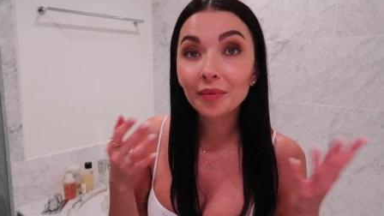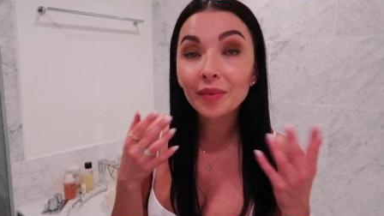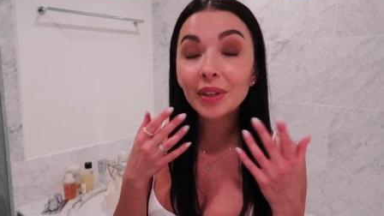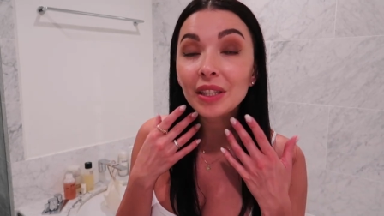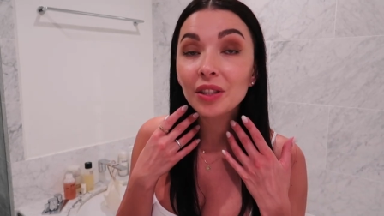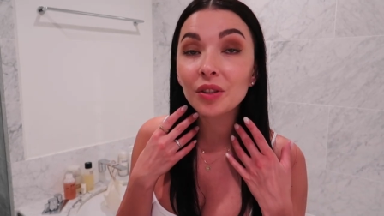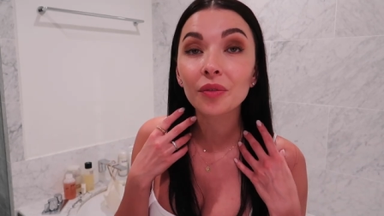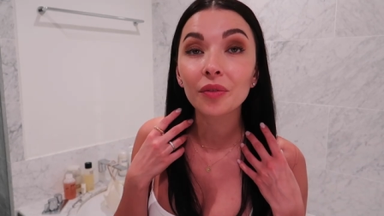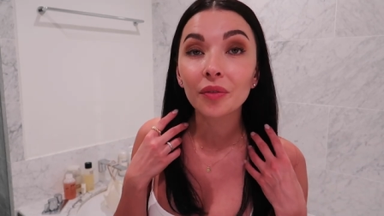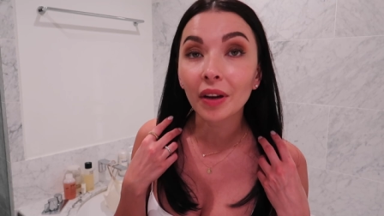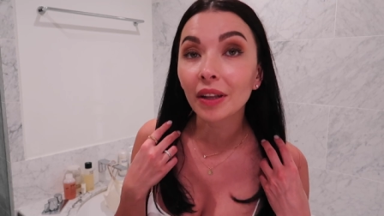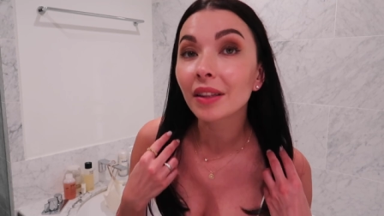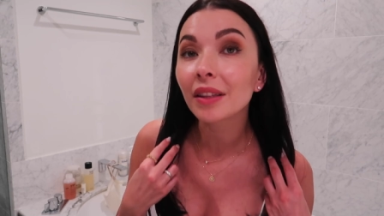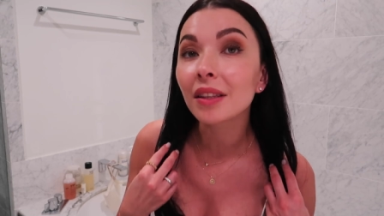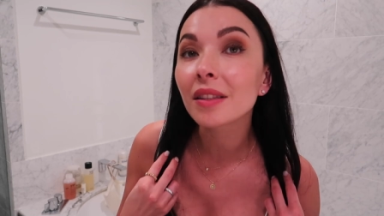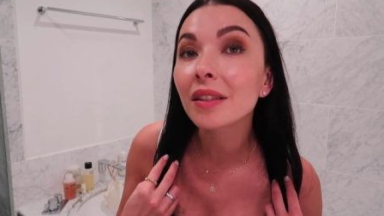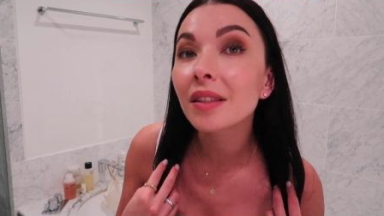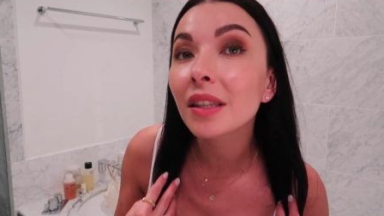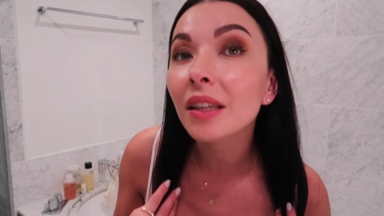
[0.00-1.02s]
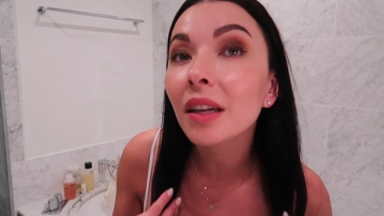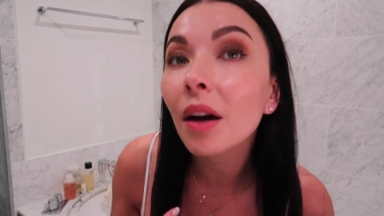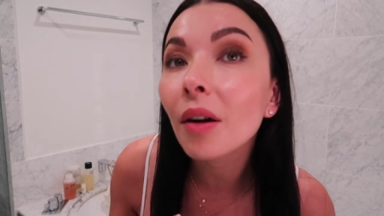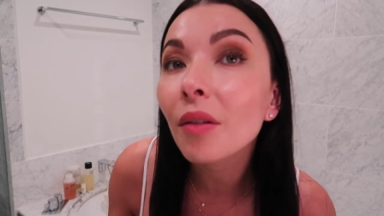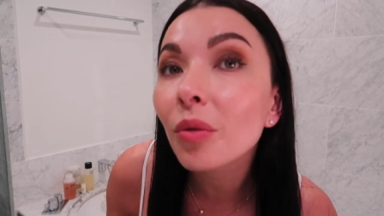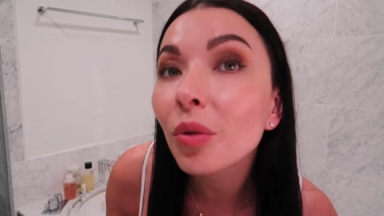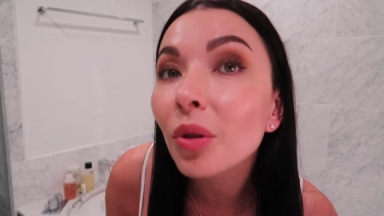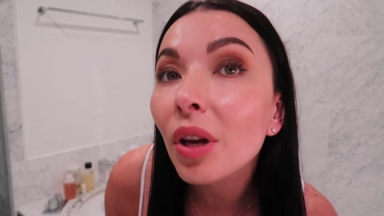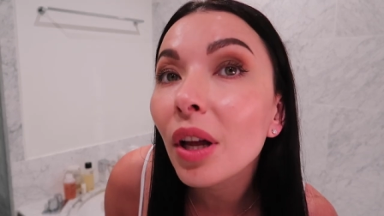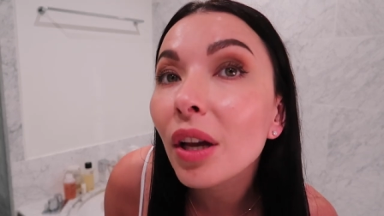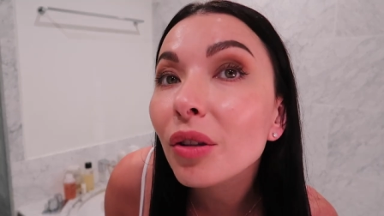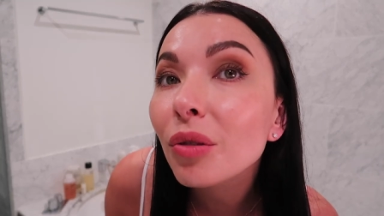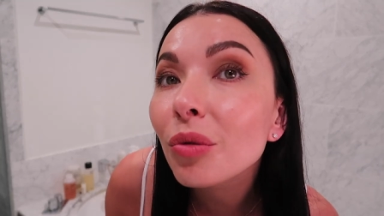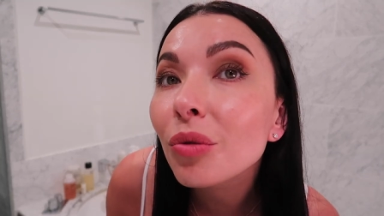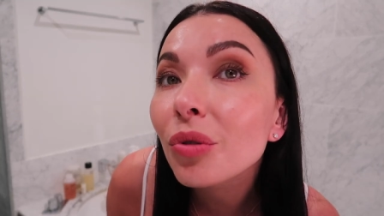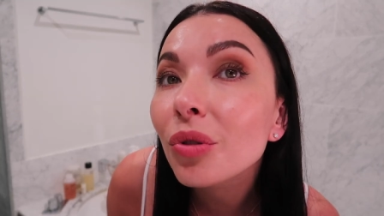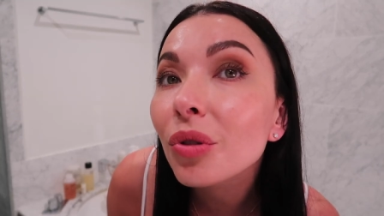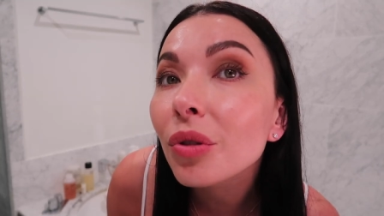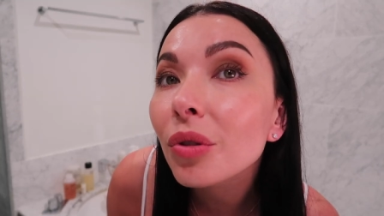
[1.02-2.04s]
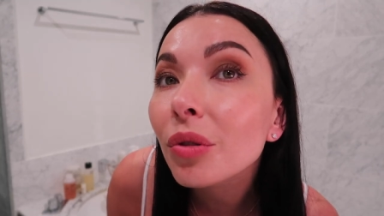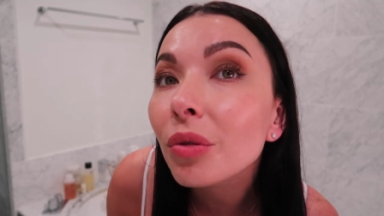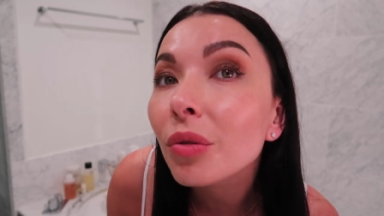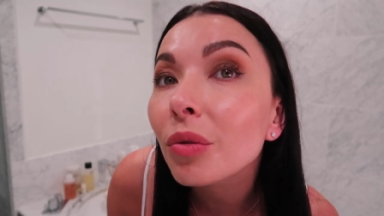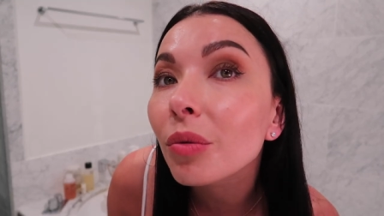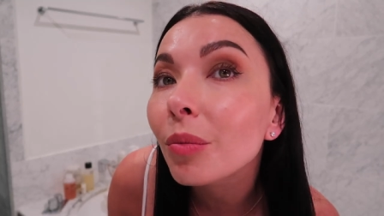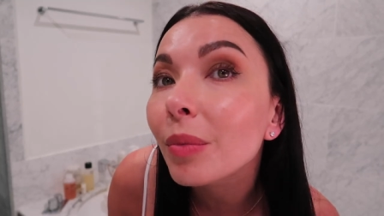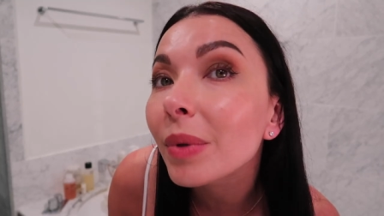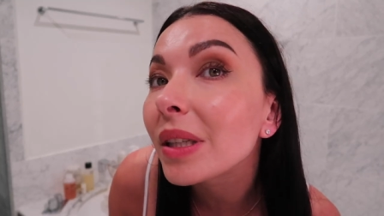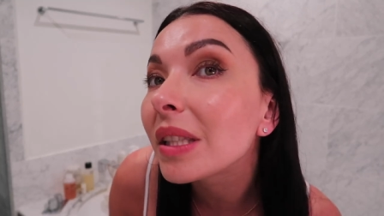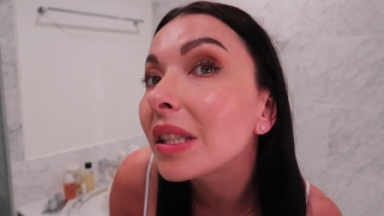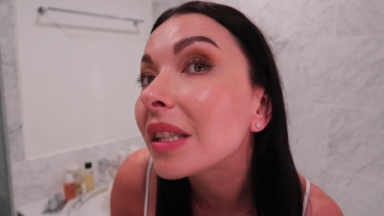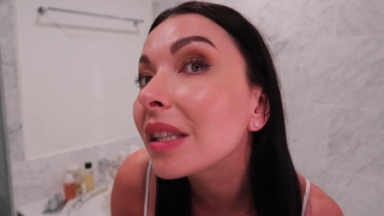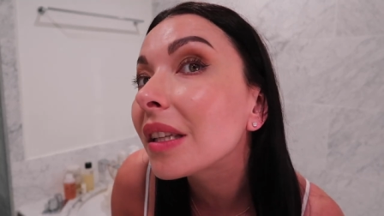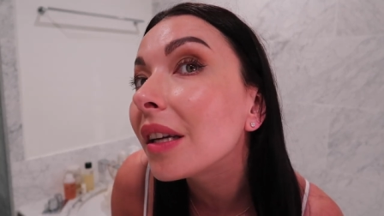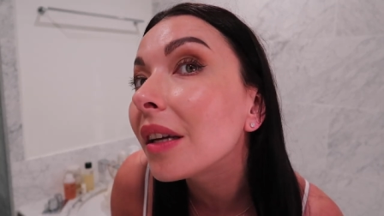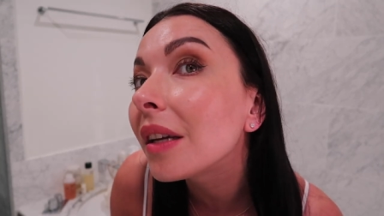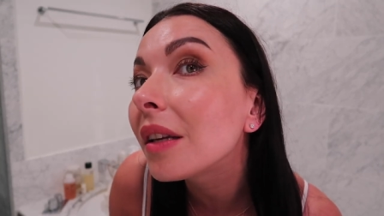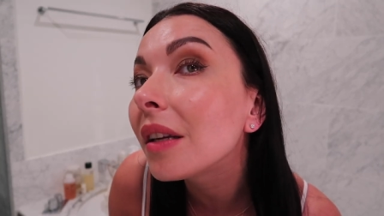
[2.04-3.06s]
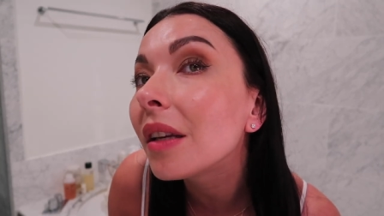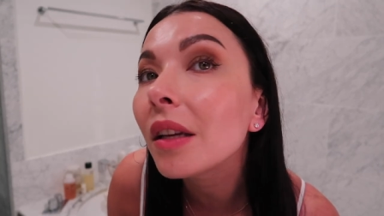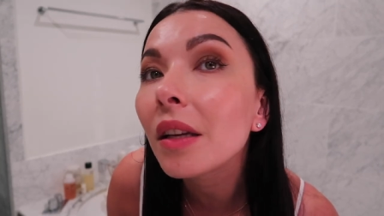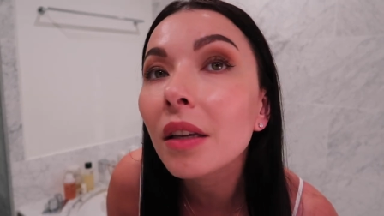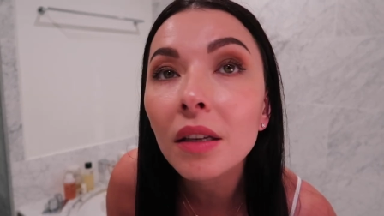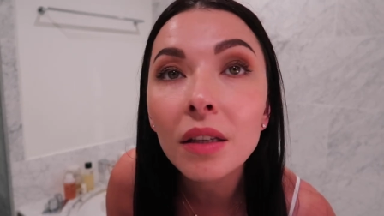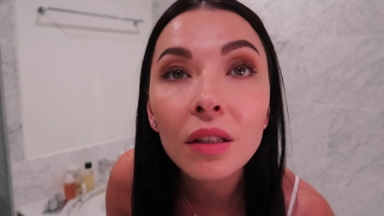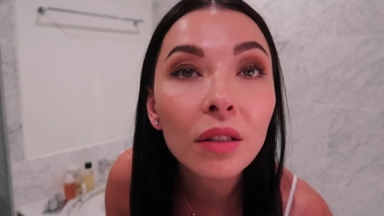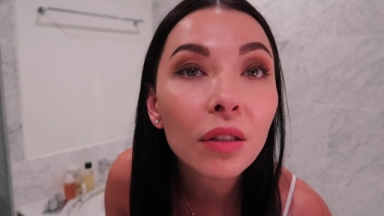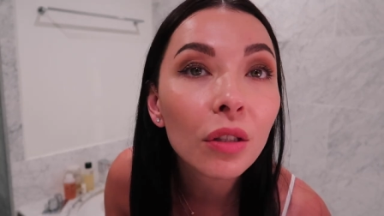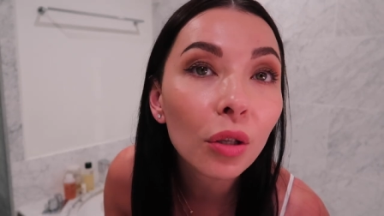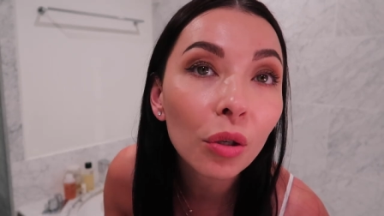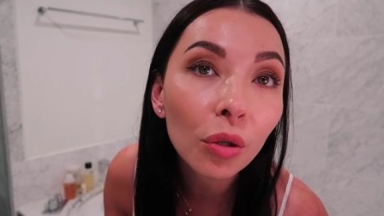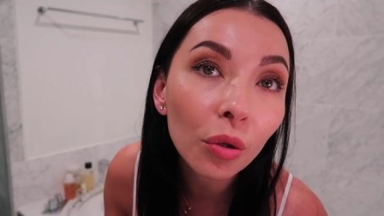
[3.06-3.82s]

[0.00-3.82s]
it's fantastic I would like to show you my skin is